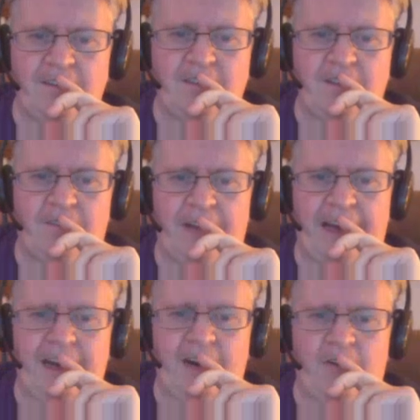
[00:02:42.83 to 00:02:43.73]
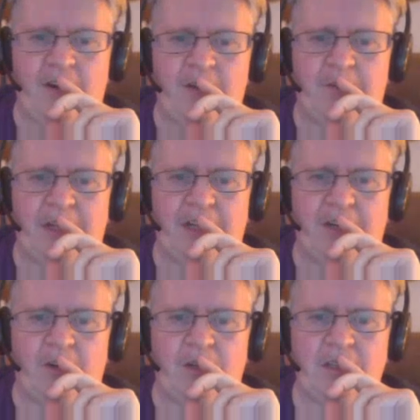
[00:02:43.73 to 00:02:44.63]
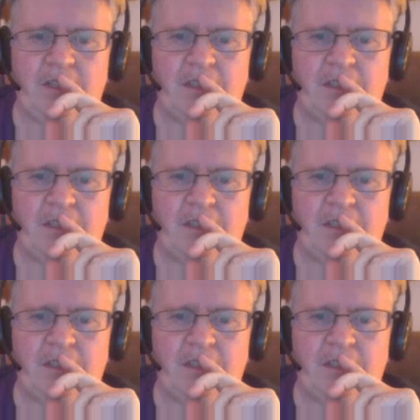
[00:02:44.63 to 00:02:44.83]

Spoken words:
to the flat area below.